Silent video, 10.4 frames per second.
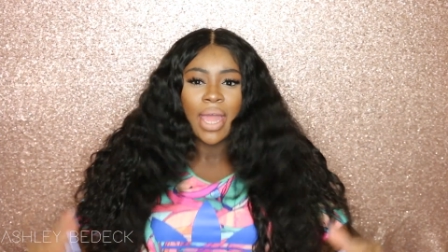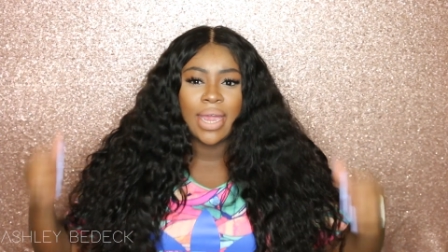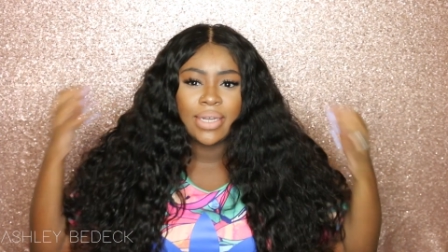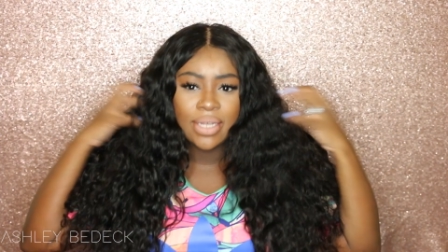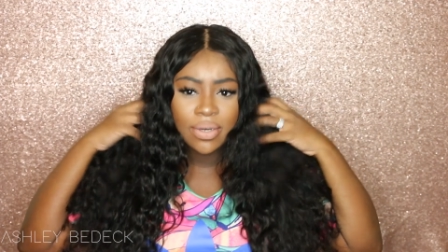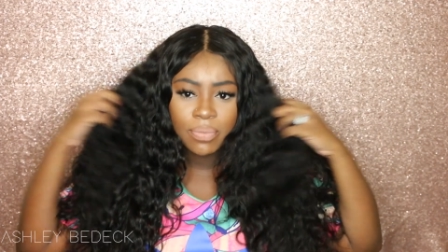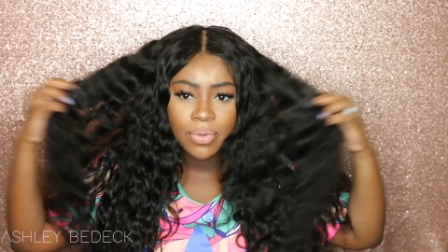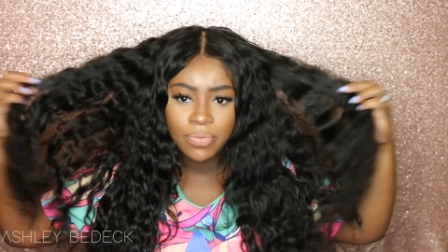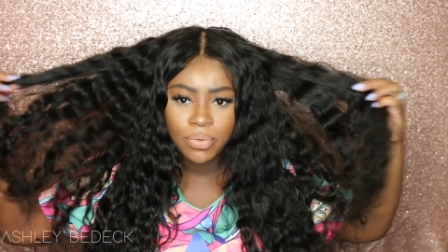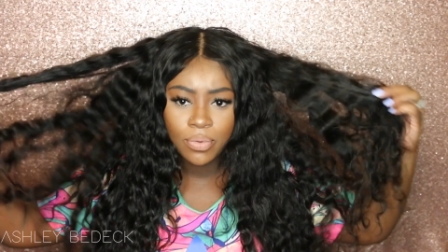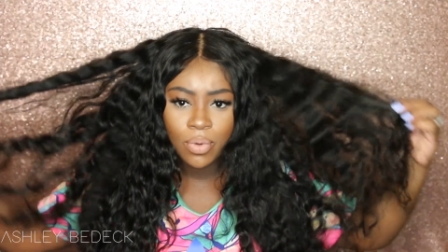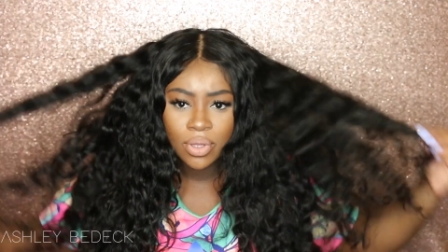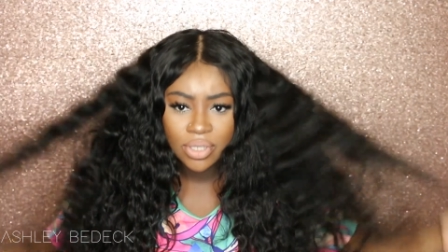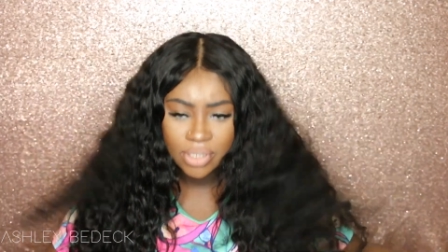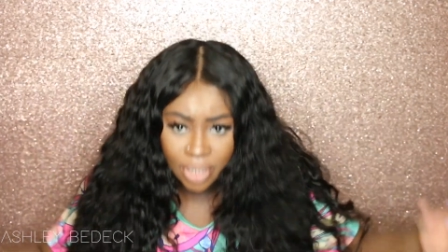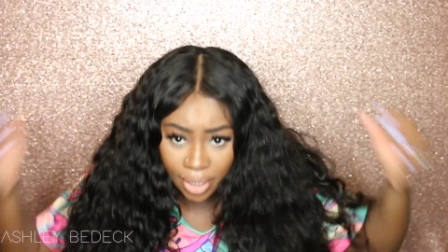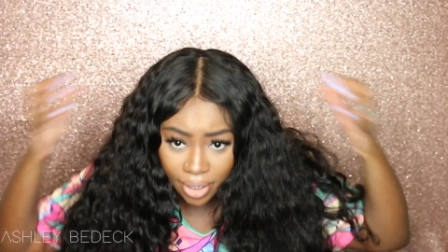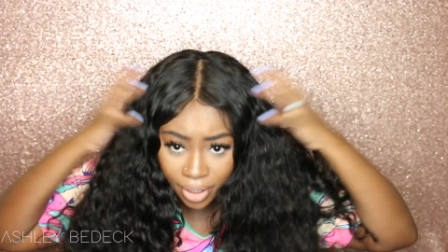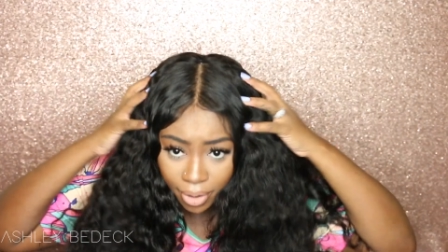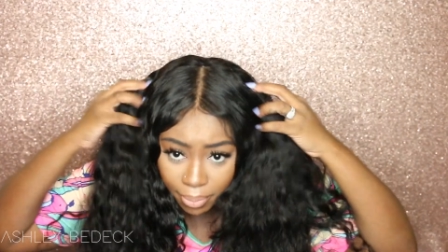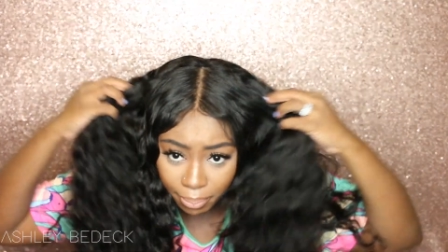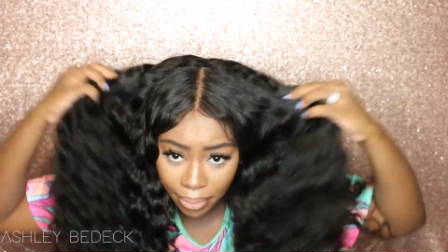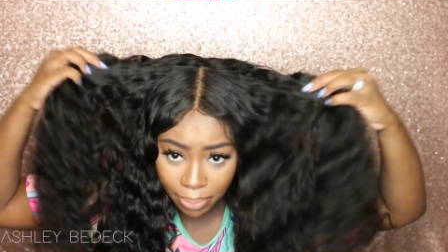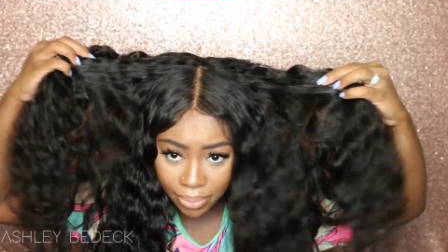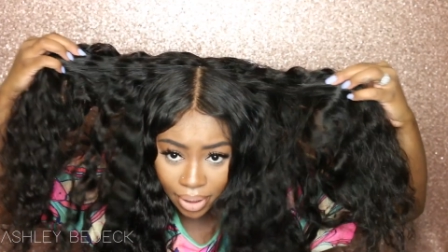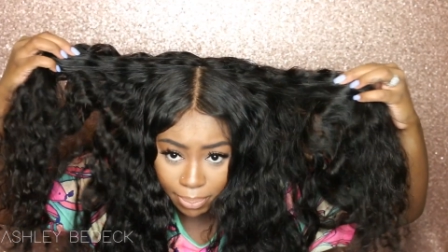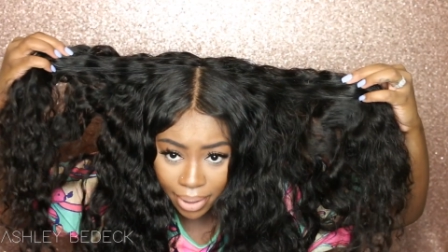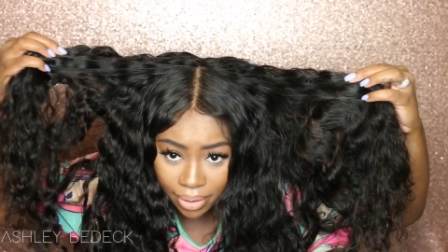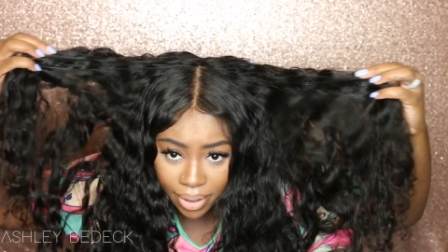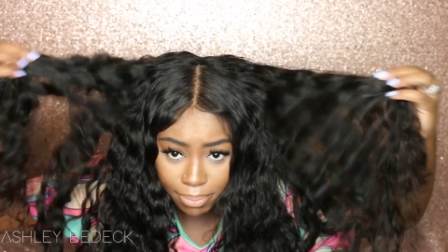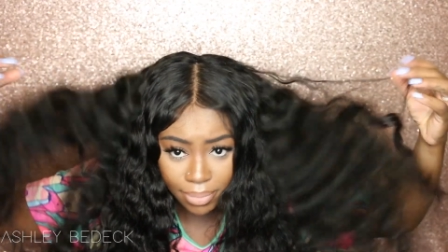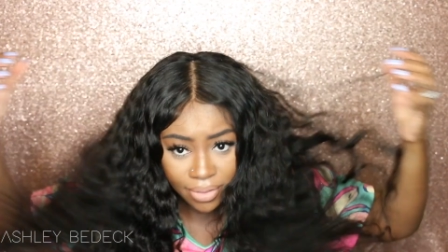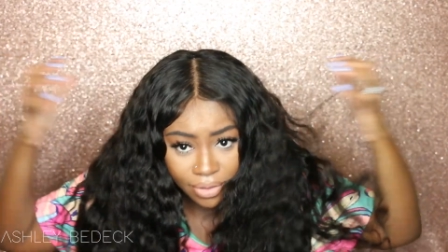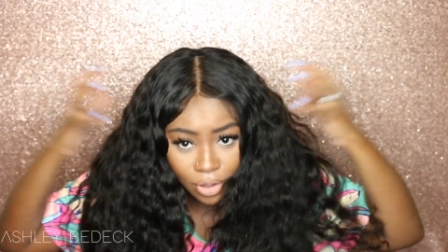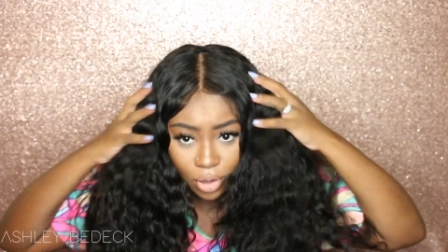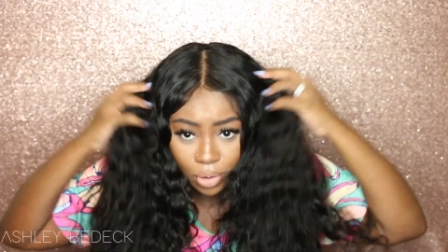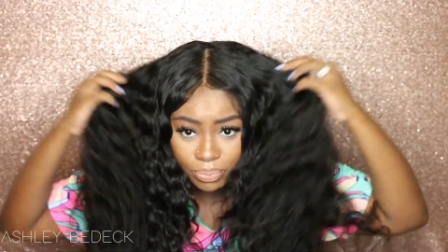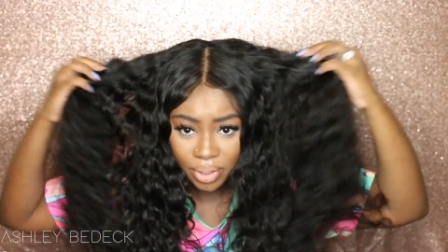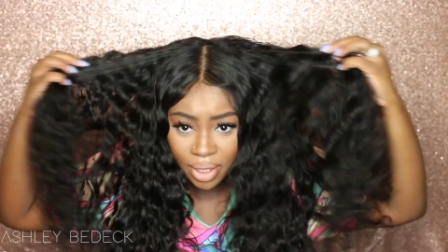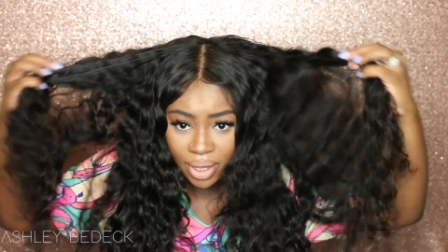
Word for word: I did a review on this hair maybe about a month ago,